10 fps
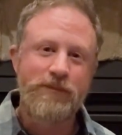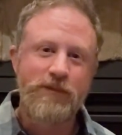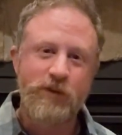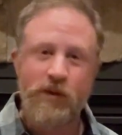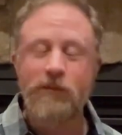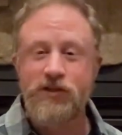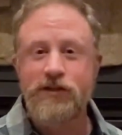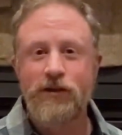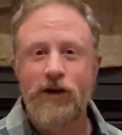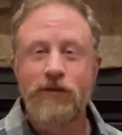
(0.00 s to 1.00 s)
there probably
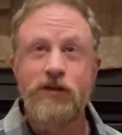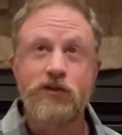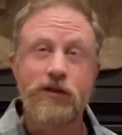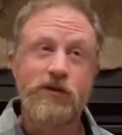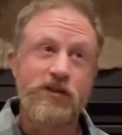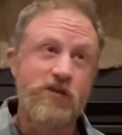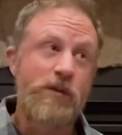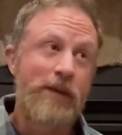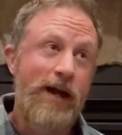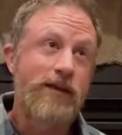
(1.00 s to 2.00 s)
still are these services,
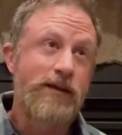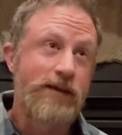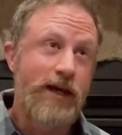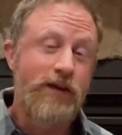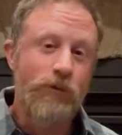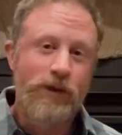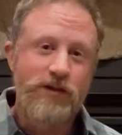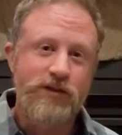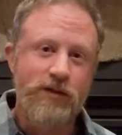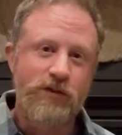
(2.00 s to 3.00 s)
but back in the day, there were
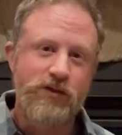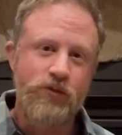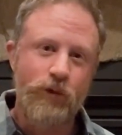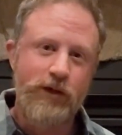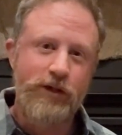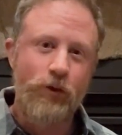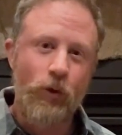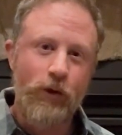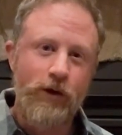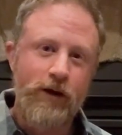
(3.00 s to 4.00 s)
these services where you could
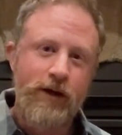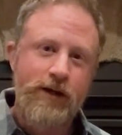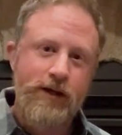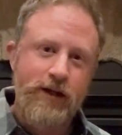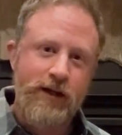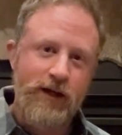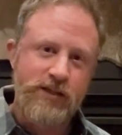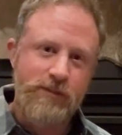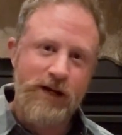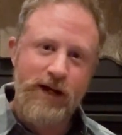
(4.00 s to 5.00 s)
order
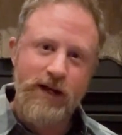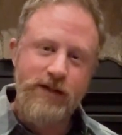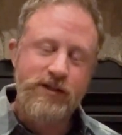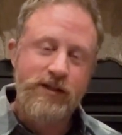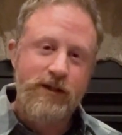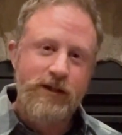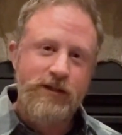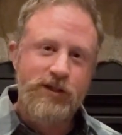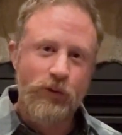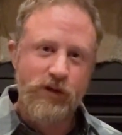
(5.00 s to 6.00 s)
customized
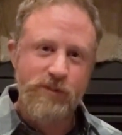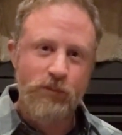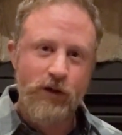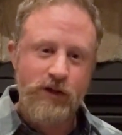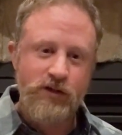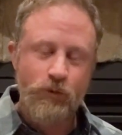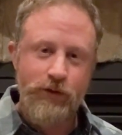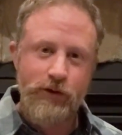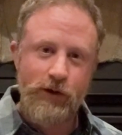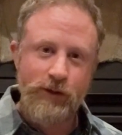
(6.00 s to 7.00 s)
children's books
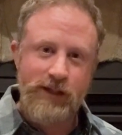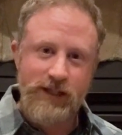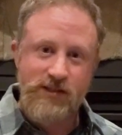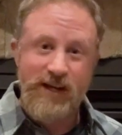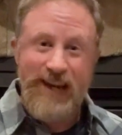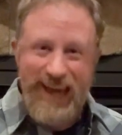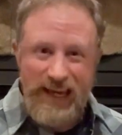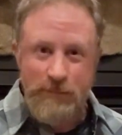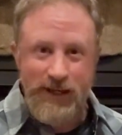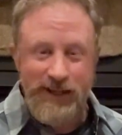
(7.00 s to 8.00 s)
with your own kid's
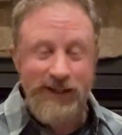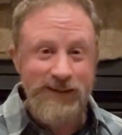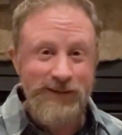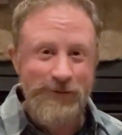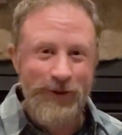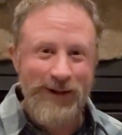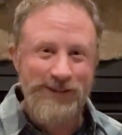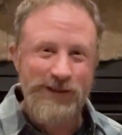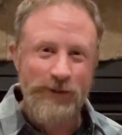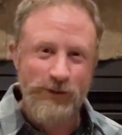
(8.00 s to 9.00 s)
name in it,
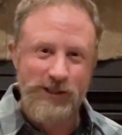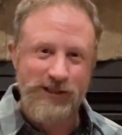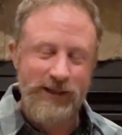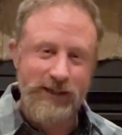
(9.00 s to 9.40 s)
right? So it was just